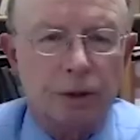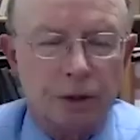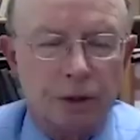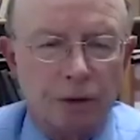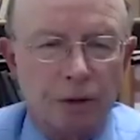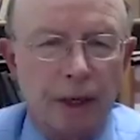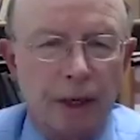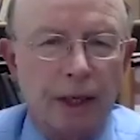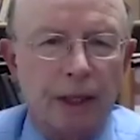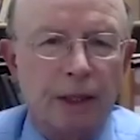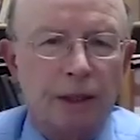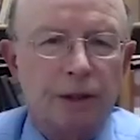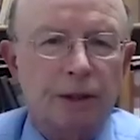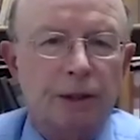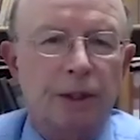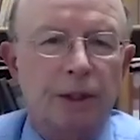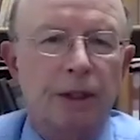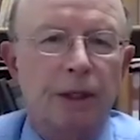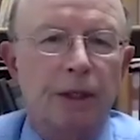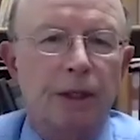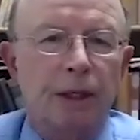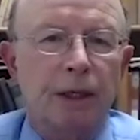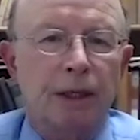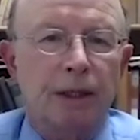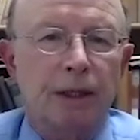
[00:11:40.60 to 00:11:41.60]

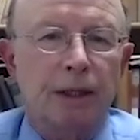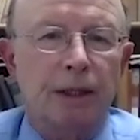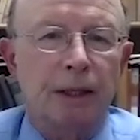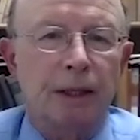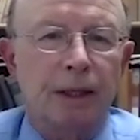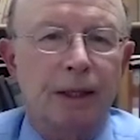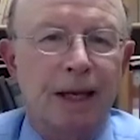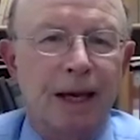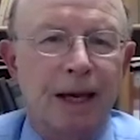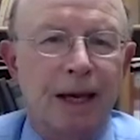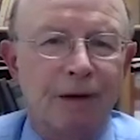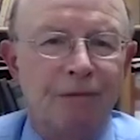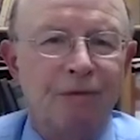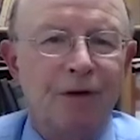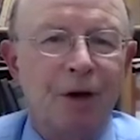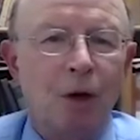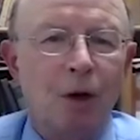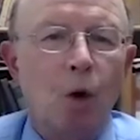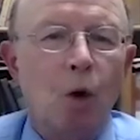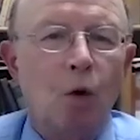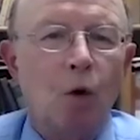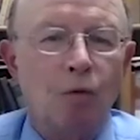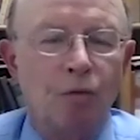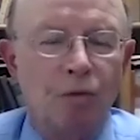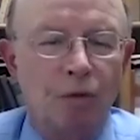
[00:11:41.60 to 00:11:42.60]
strategy, they have an
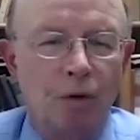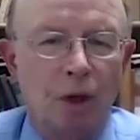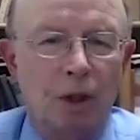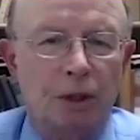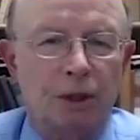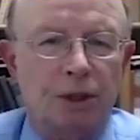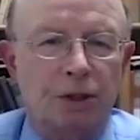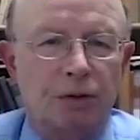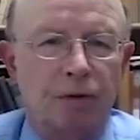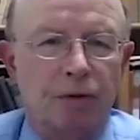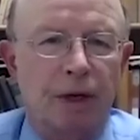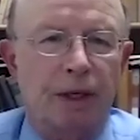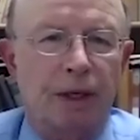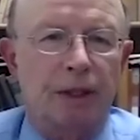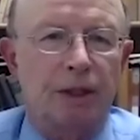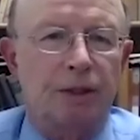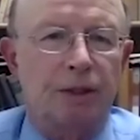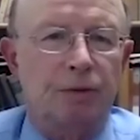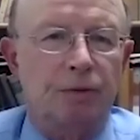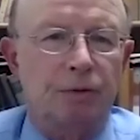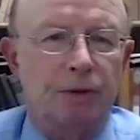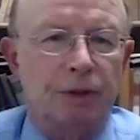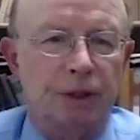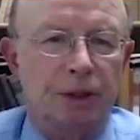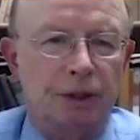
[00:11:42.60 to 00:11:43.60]
overall strategy,
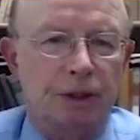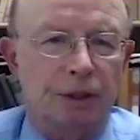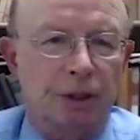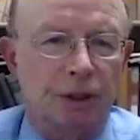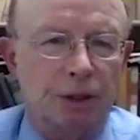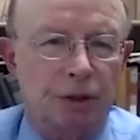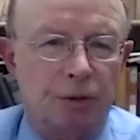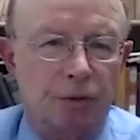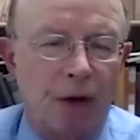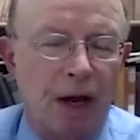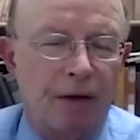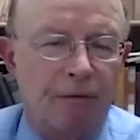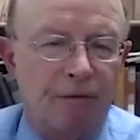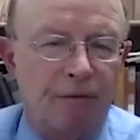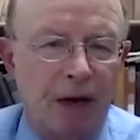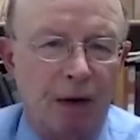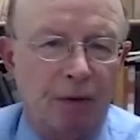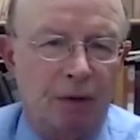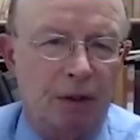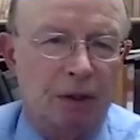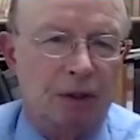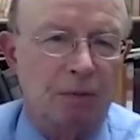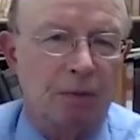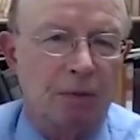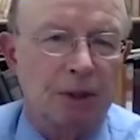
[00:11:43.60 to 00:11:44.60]
which is to drive
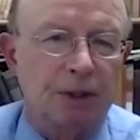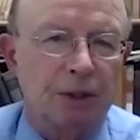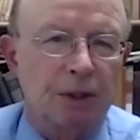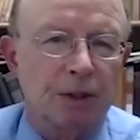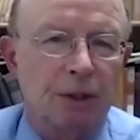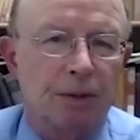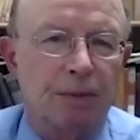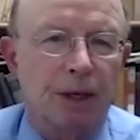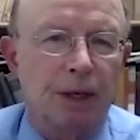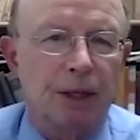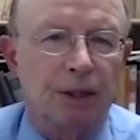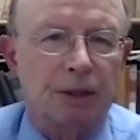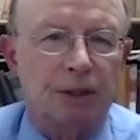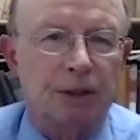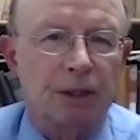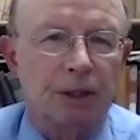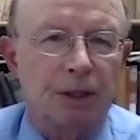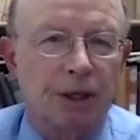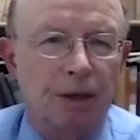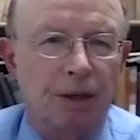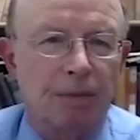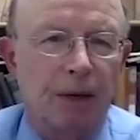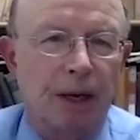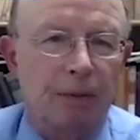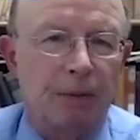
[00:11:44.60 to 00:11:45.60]
out as much of the
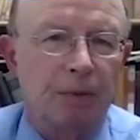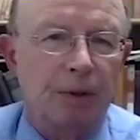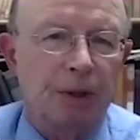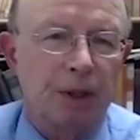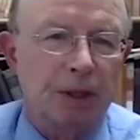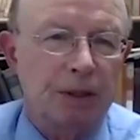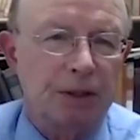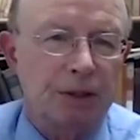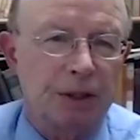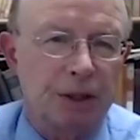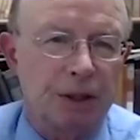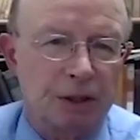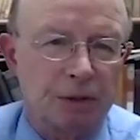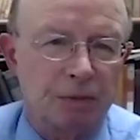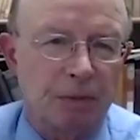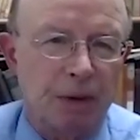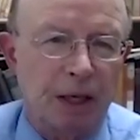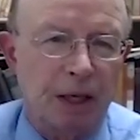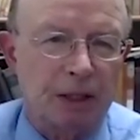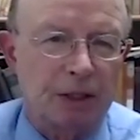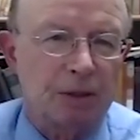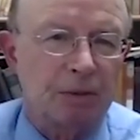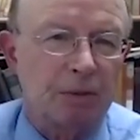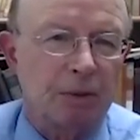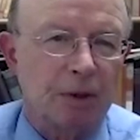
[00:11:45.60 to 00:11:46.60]
Palestinian population as
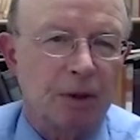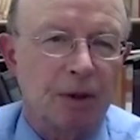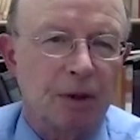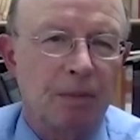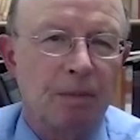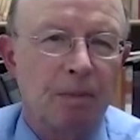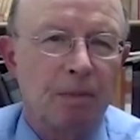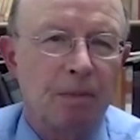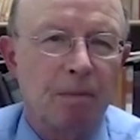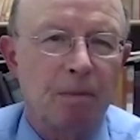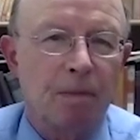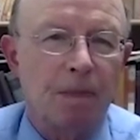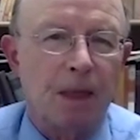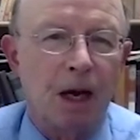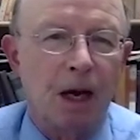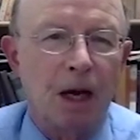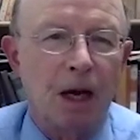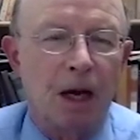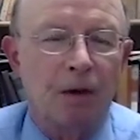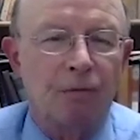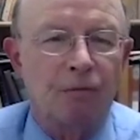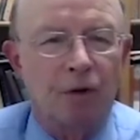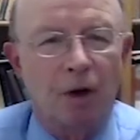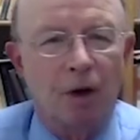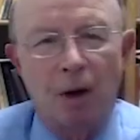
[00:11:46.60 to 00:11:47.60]
possible
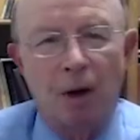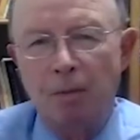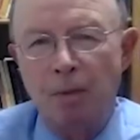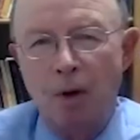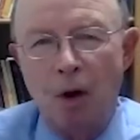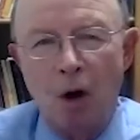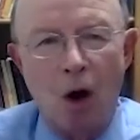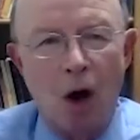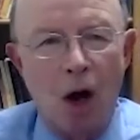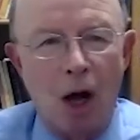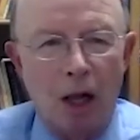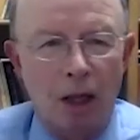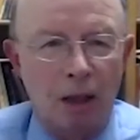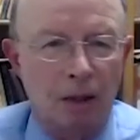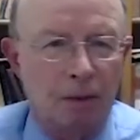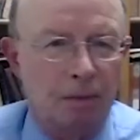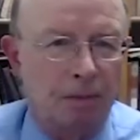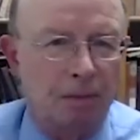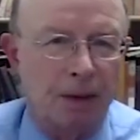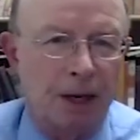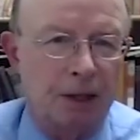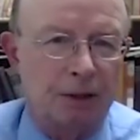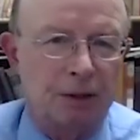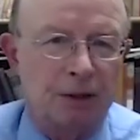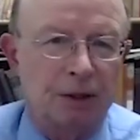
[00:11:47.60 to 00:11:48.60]
from all
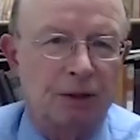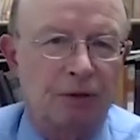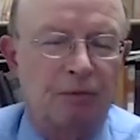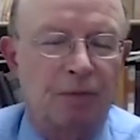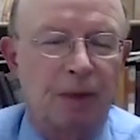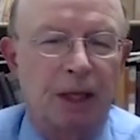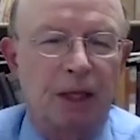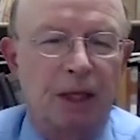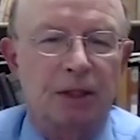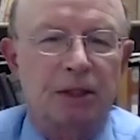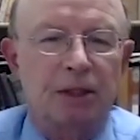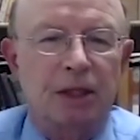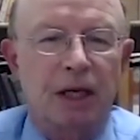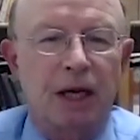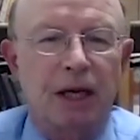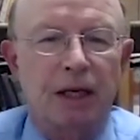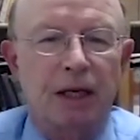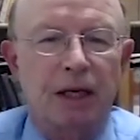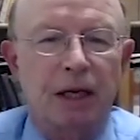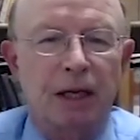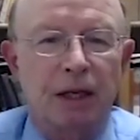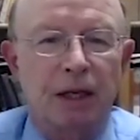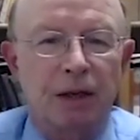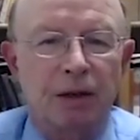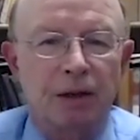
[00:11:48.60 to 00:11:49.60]
parts of
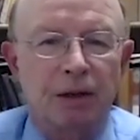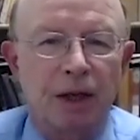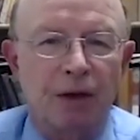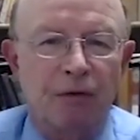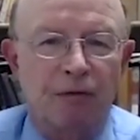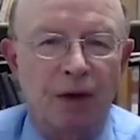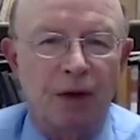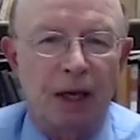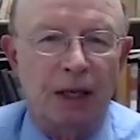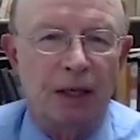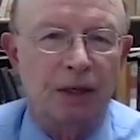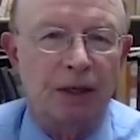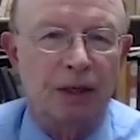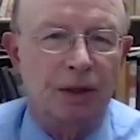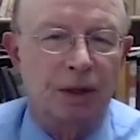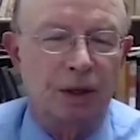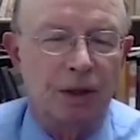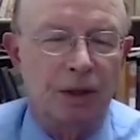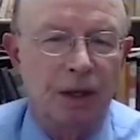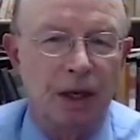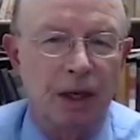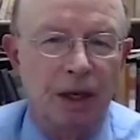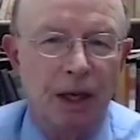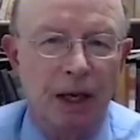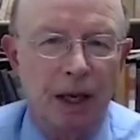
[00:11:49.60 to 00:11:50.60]
Palestine. They've had to
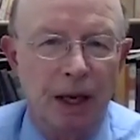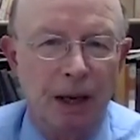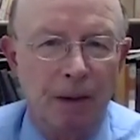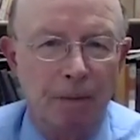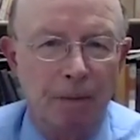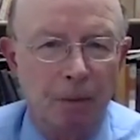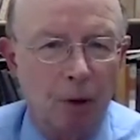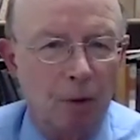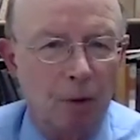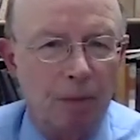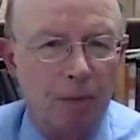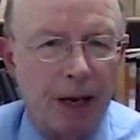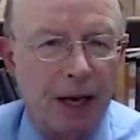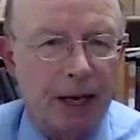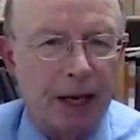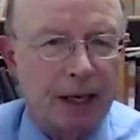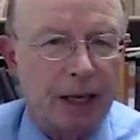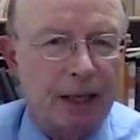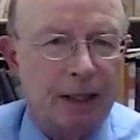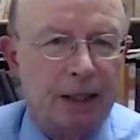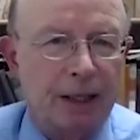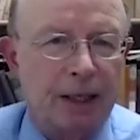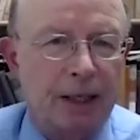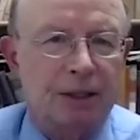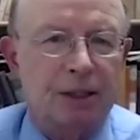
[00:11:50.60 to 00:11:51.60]
pull back
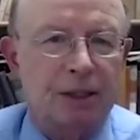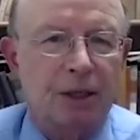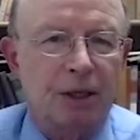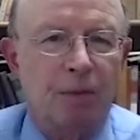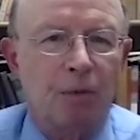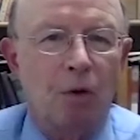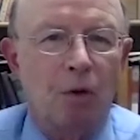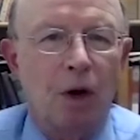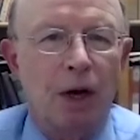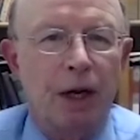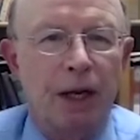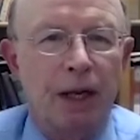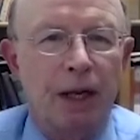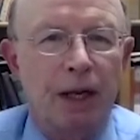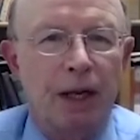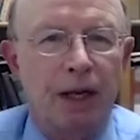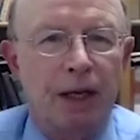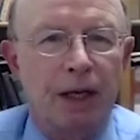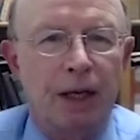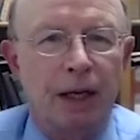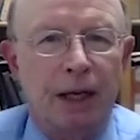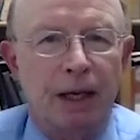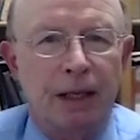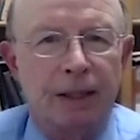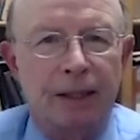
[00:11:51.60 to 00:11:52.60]
on that somewhat
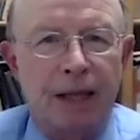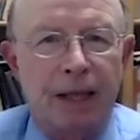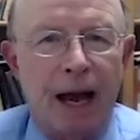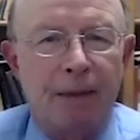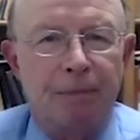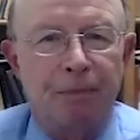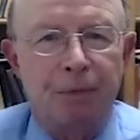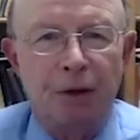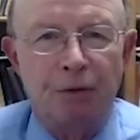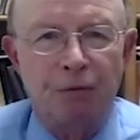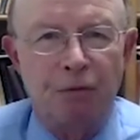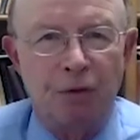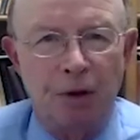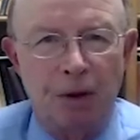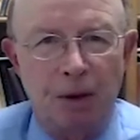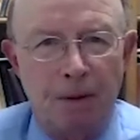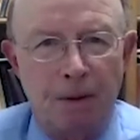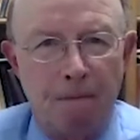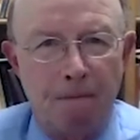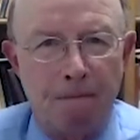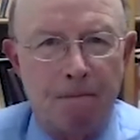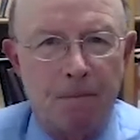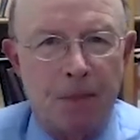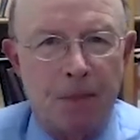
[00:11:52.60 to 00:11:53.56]
and adopt different